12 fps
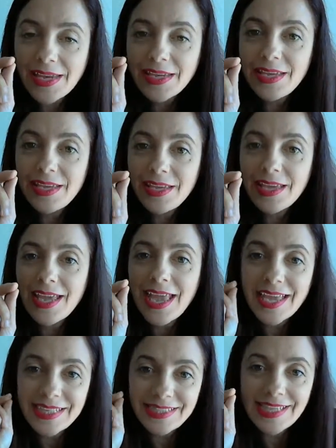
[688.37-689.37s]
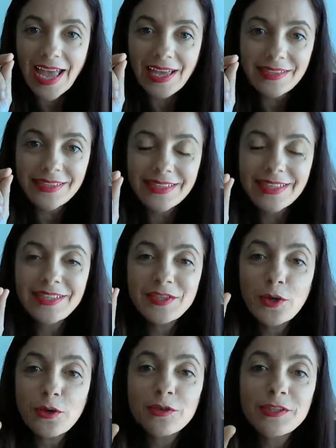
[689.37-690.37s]
Hani Ezat
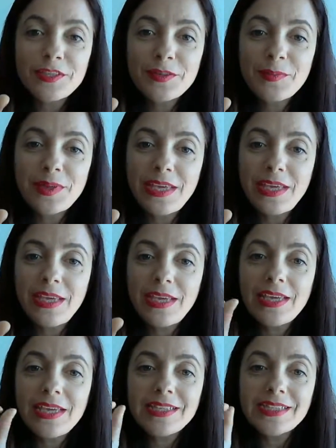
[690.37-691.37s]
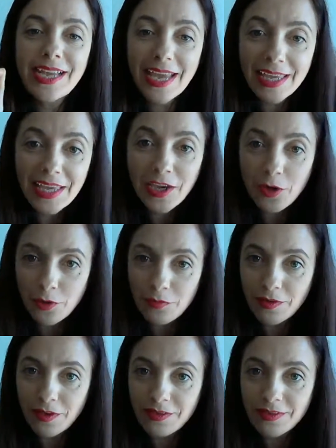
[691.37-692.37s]
is going to be taking
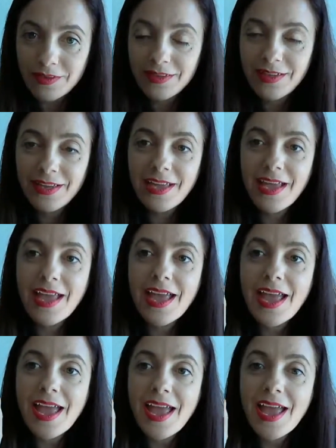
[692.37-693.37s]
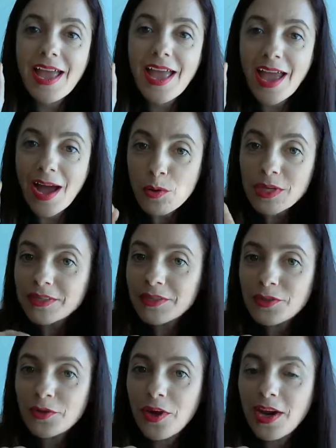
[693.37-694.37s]
over our
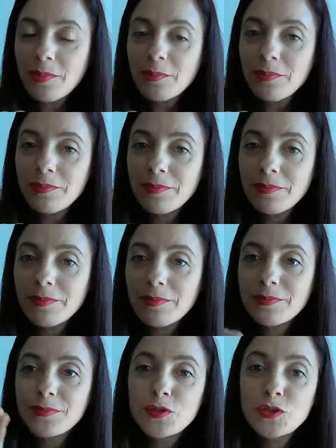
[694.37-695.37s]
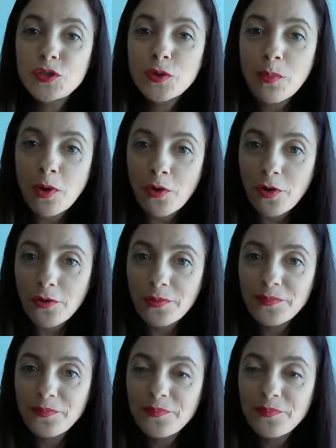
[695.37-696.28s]
Instagram tomorrow.